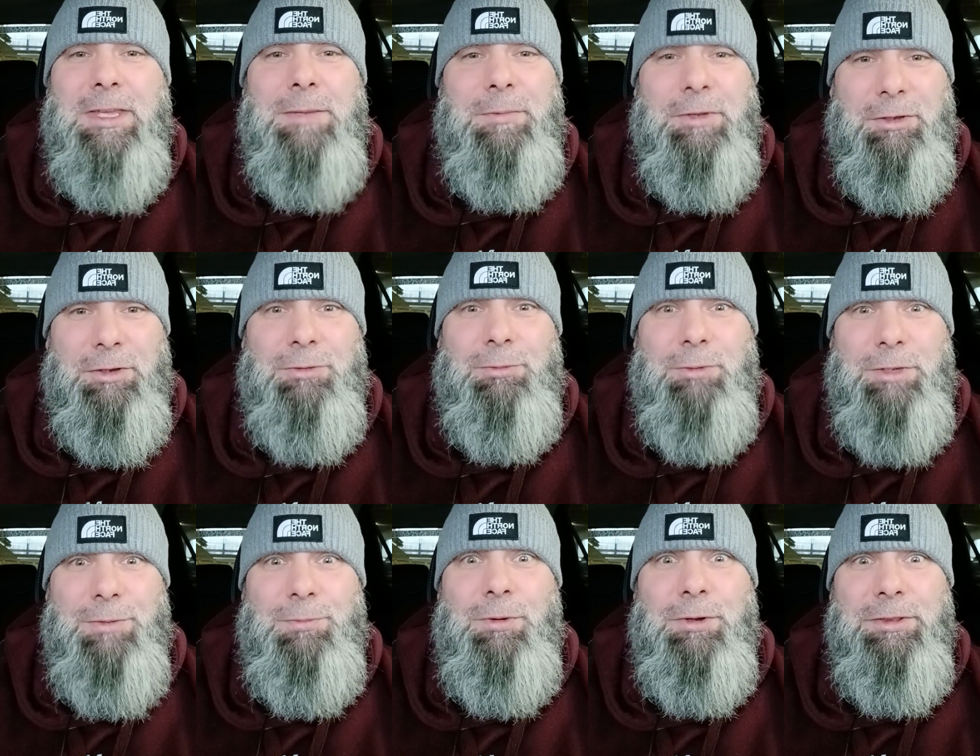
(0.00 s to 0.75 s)
because
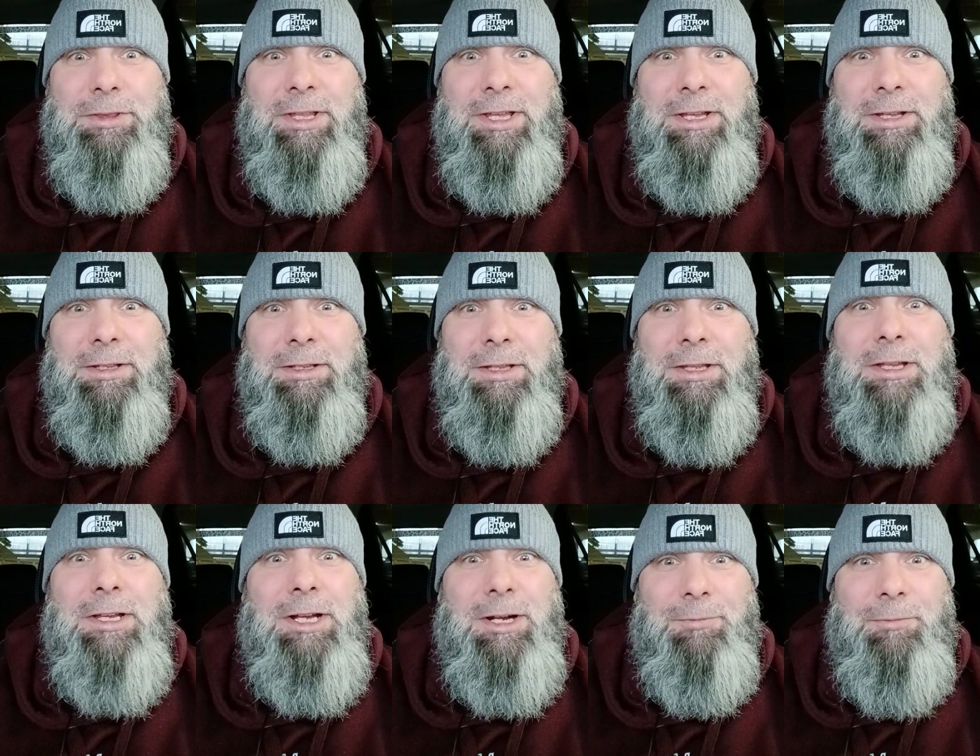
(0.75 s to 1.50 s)
we want that
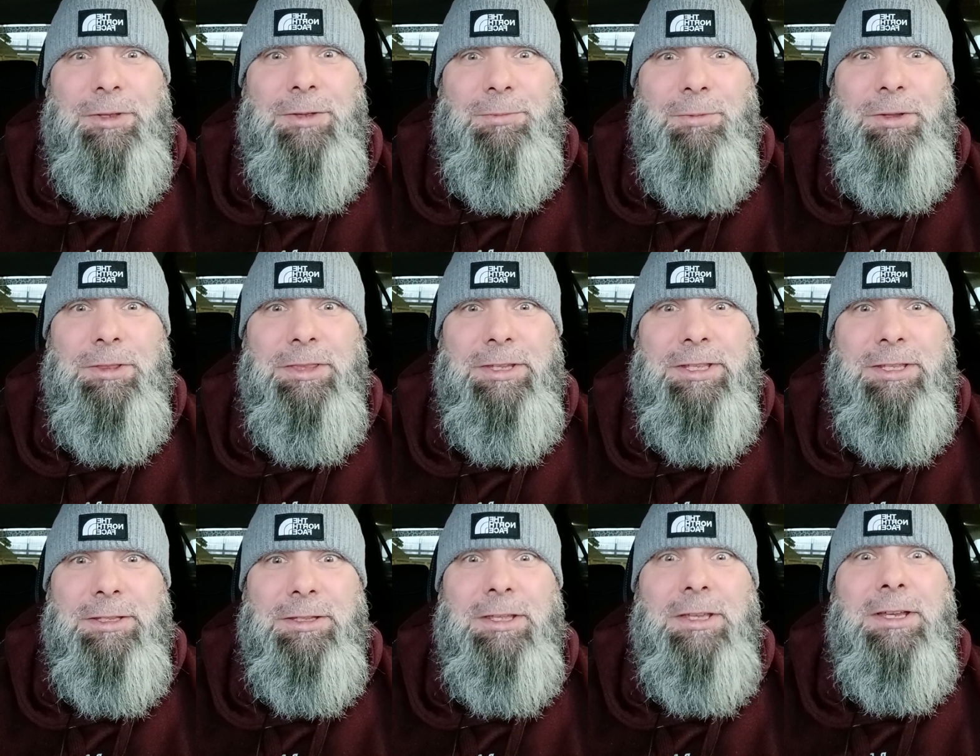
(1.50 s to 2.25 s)
and we want
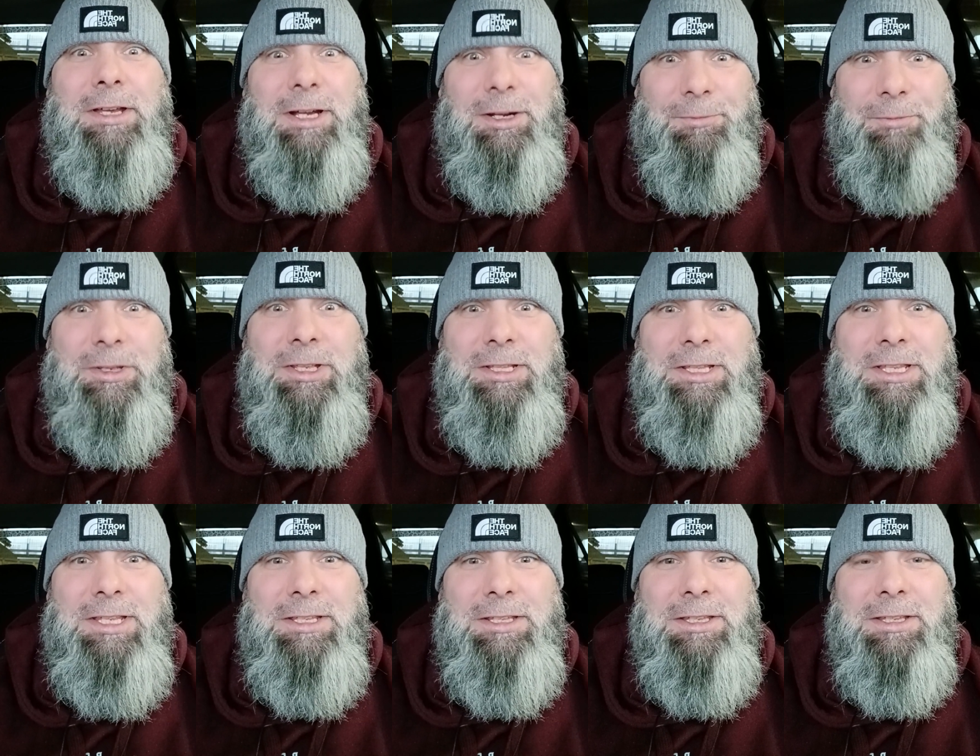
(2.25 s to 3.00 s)
it and we
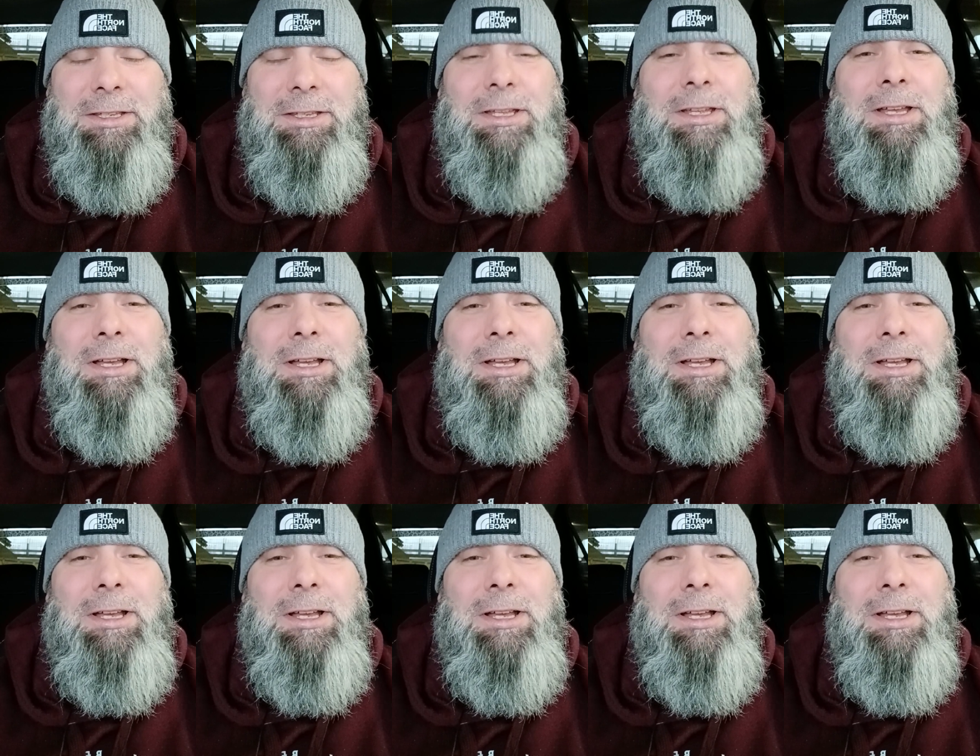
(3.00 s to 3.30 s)
need it.